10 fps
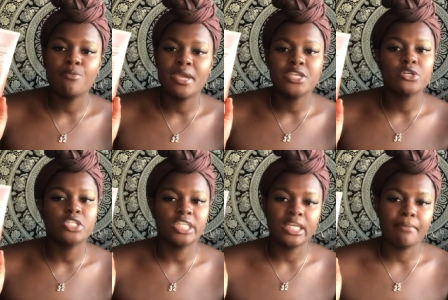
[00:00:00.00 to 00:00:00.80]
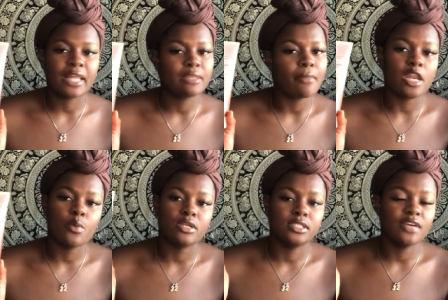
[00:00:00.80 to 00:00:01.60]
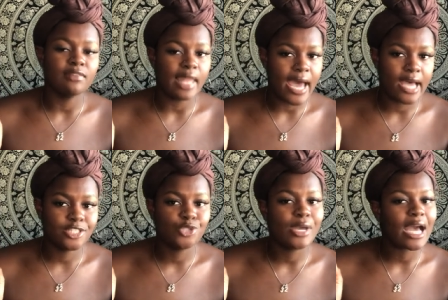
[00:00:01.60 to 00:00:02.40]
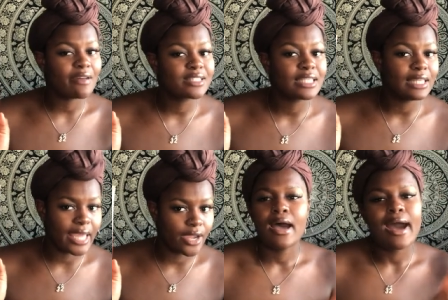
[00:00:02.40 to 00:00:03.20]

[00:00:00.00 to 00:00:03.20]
make your cheap Bath & Body Works stuff last. You have to layer.